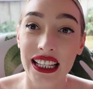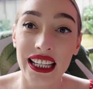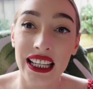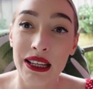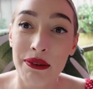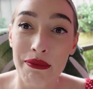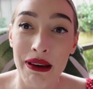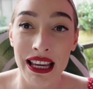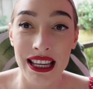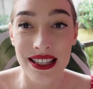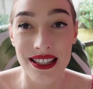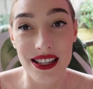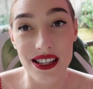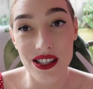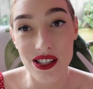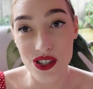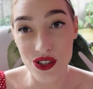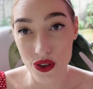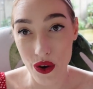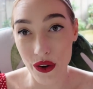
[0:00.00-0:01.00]
It makes it
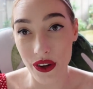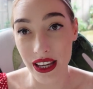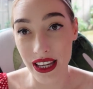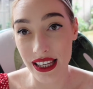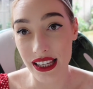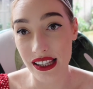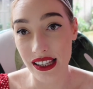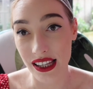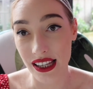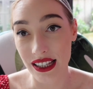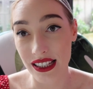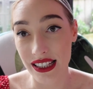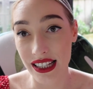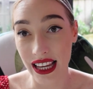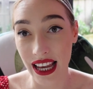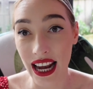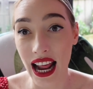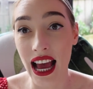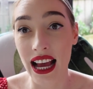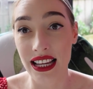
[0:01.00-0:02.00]
so easy to
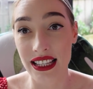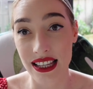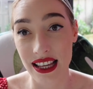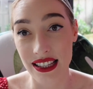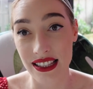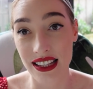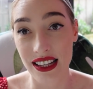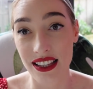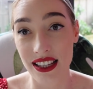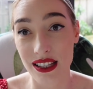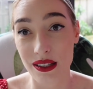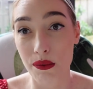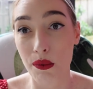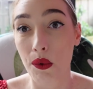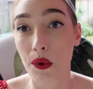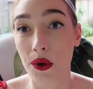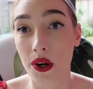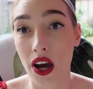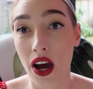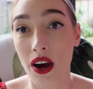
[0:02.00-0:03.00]
get access to this
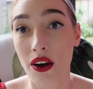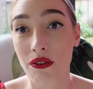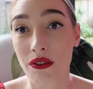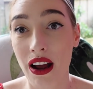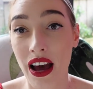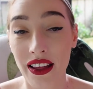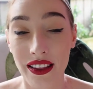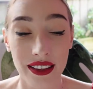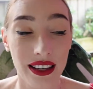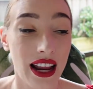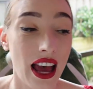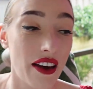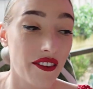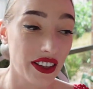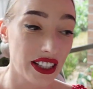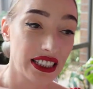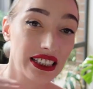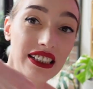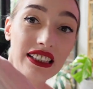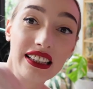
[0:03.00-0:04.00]
water rather than
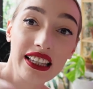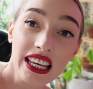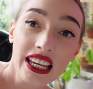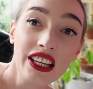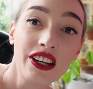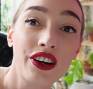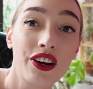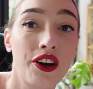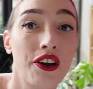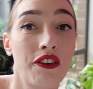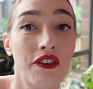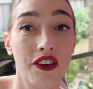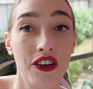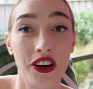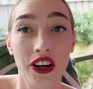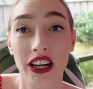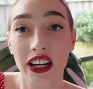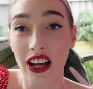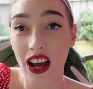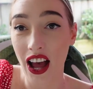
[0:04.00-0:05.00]
having to lean over
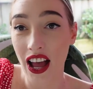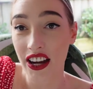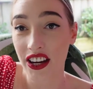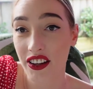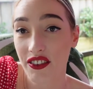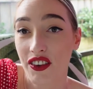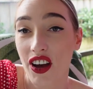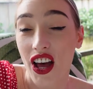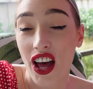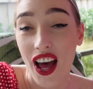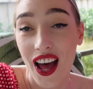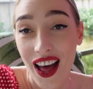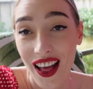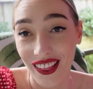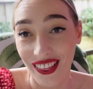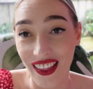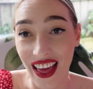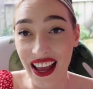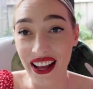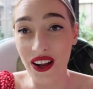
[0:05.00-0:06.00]
and kind of
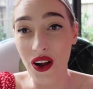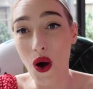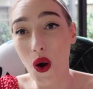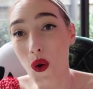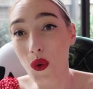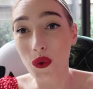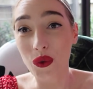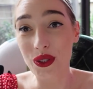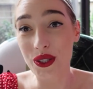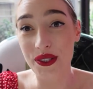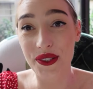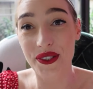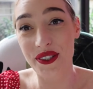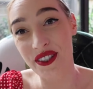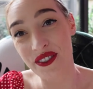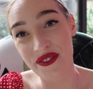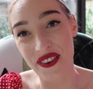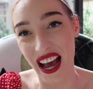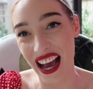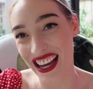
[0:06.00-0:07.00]
like old
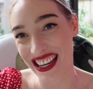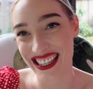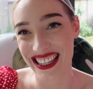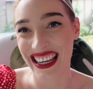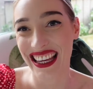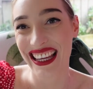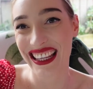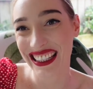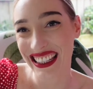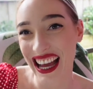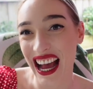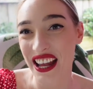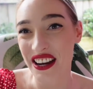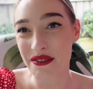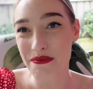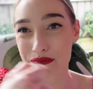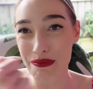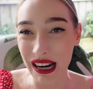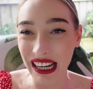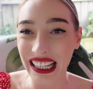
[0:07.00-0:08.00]
school fashion, kind
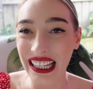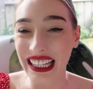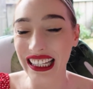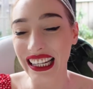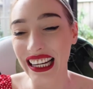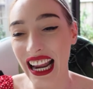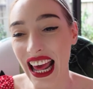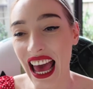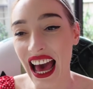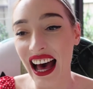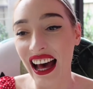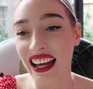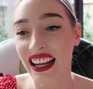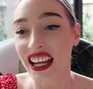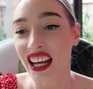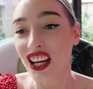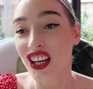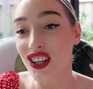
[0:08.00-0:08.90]
of bucket it out.